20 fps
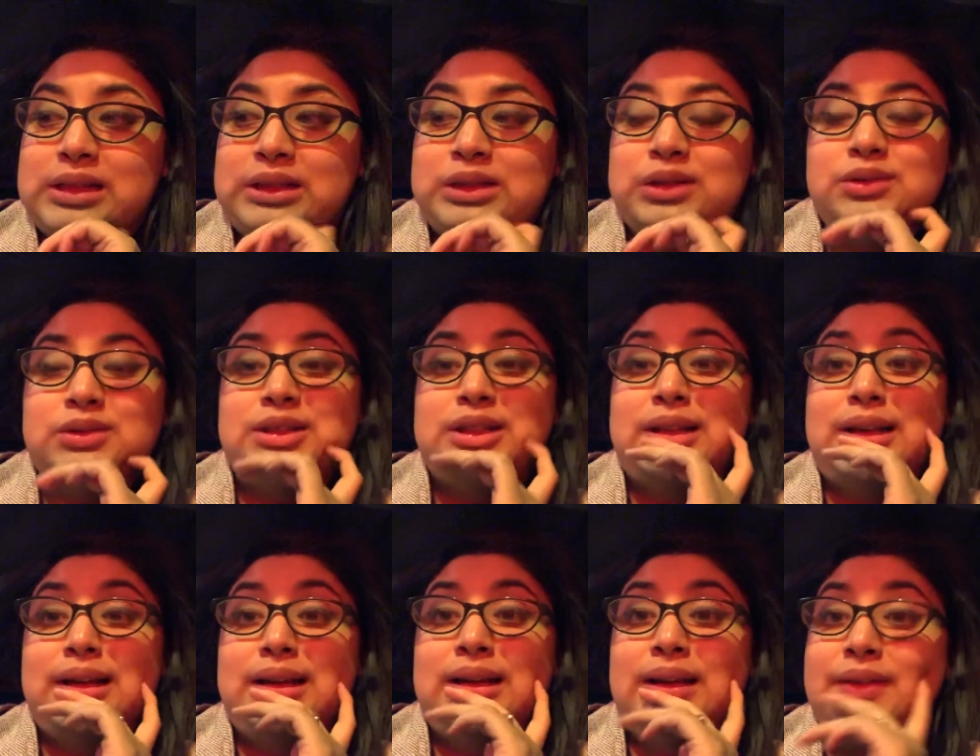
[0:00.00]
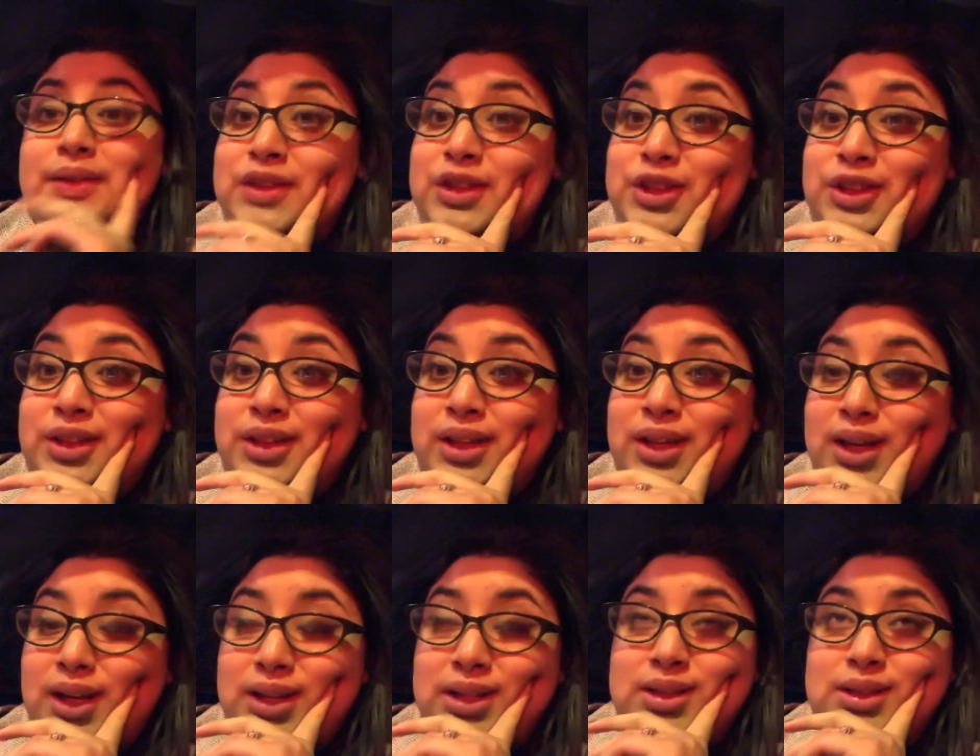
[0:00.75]
out of work at
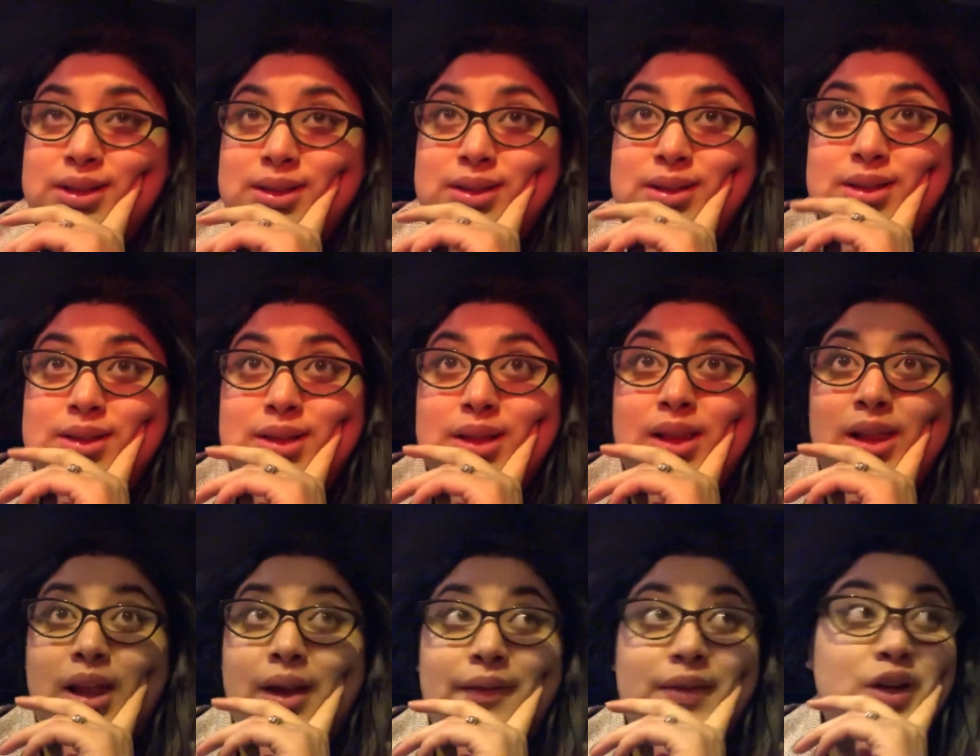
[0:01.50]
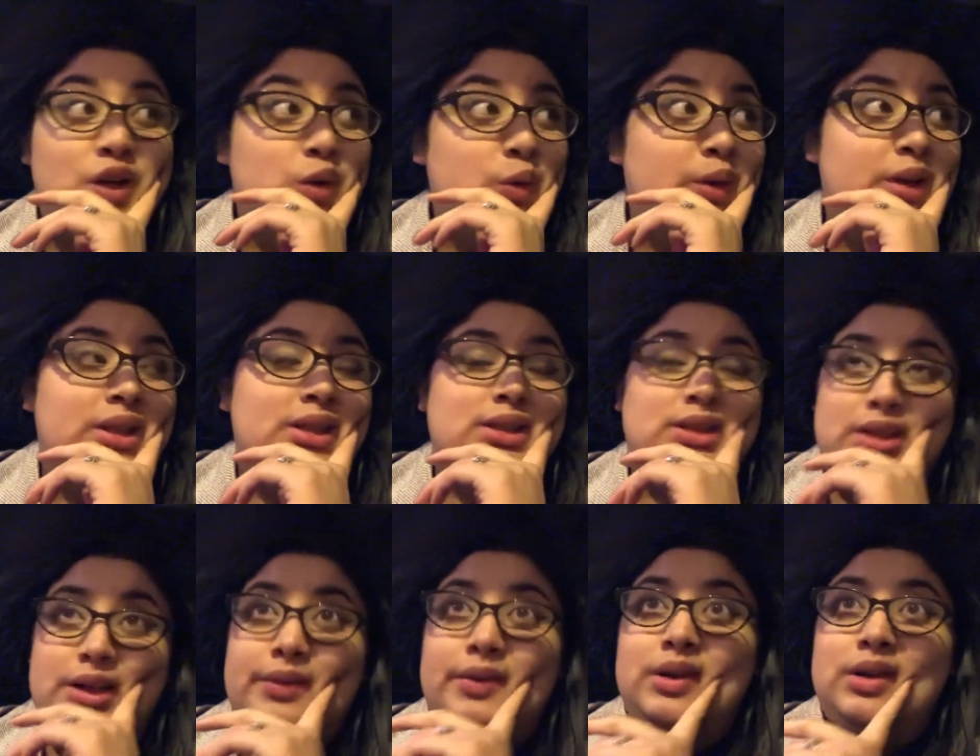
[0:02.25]
11.30 and it's
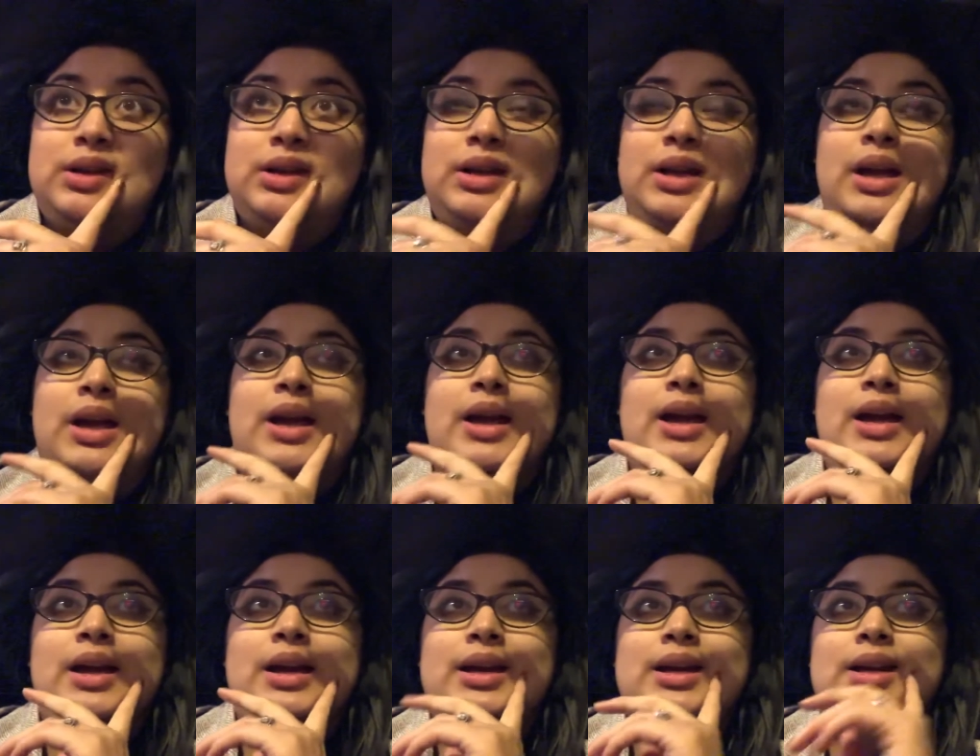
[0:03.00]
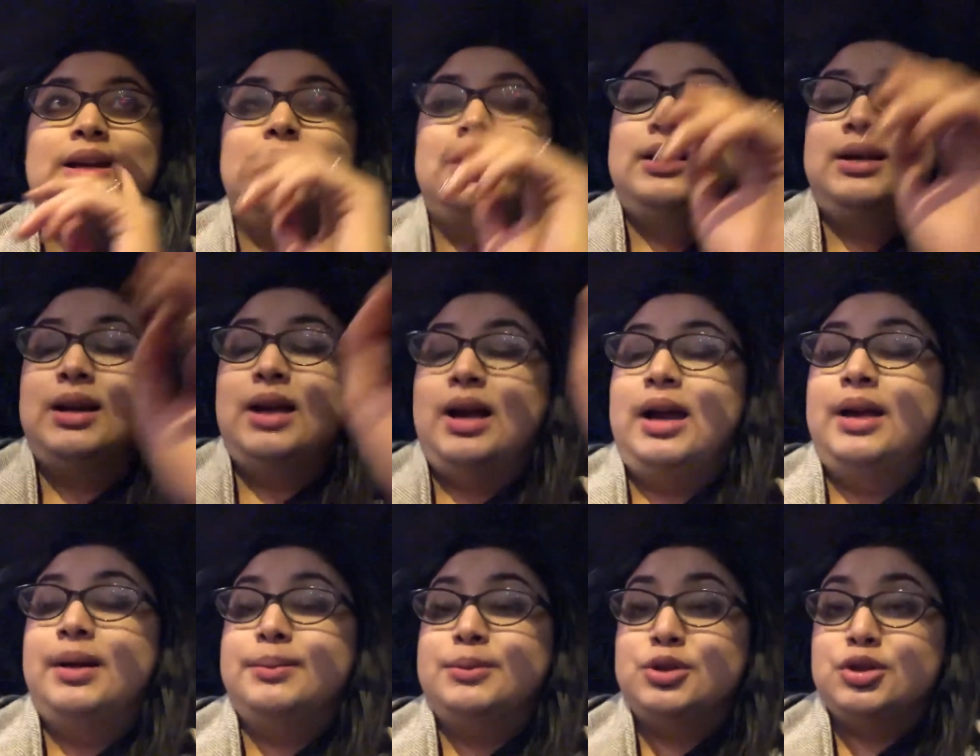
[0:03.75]
11.27 and
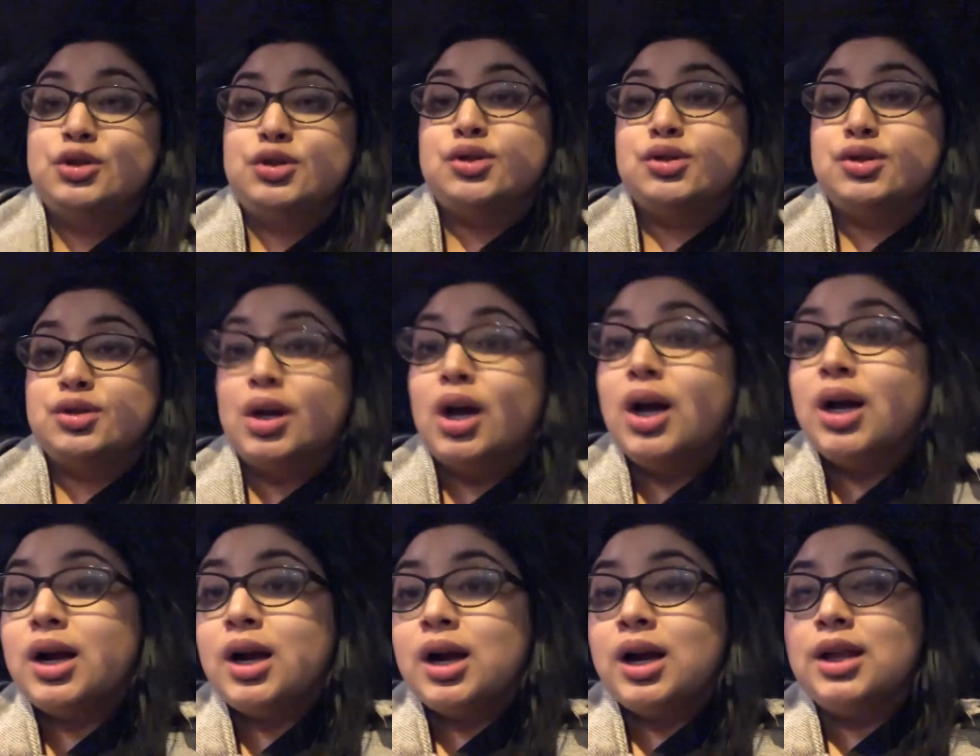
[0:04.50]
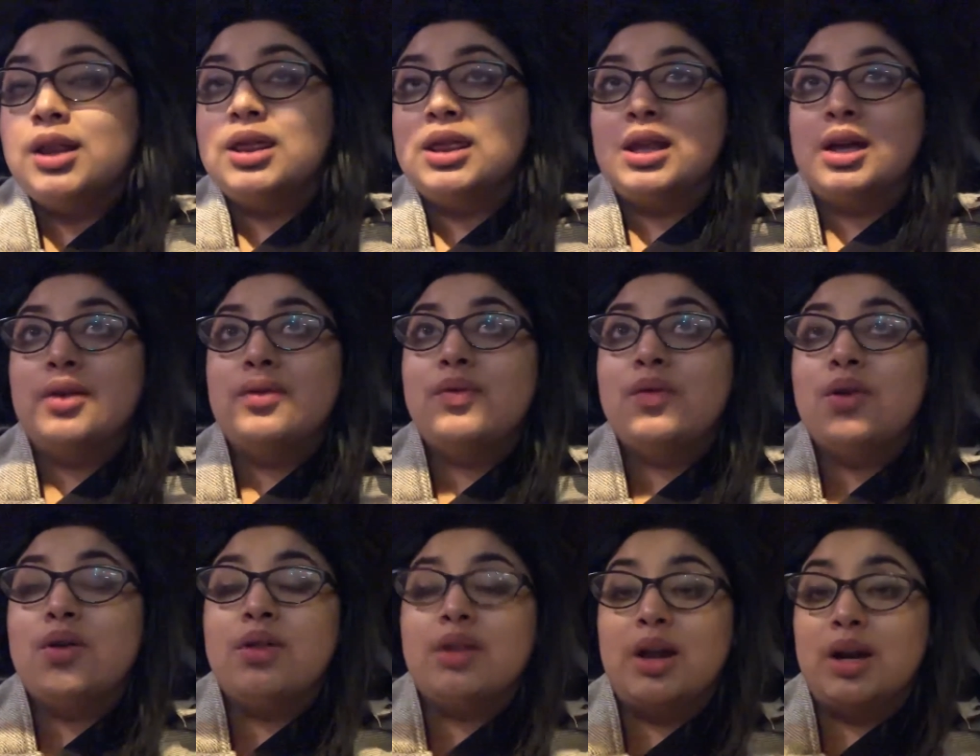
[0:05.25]
I'm just shook and
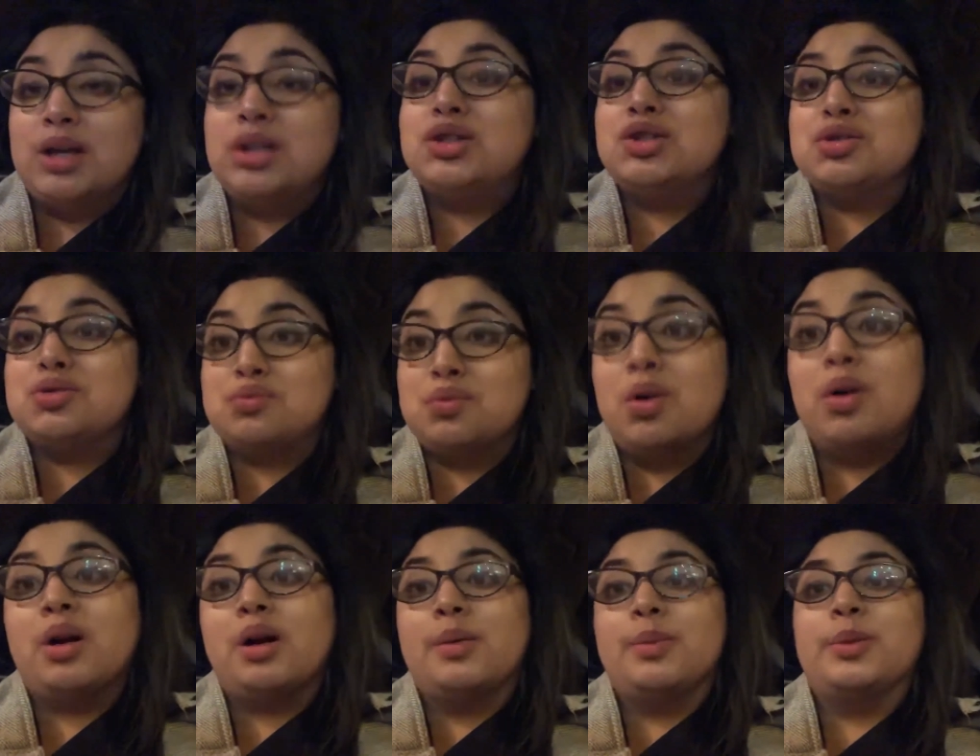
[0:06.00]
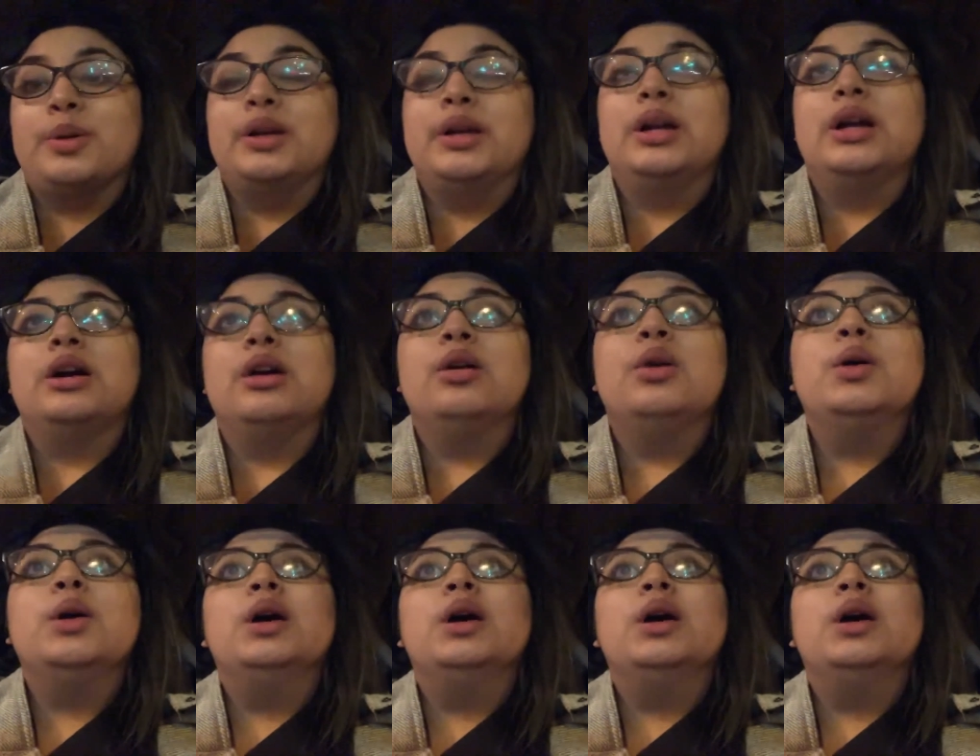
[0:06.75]
thankful that I just woke up right now.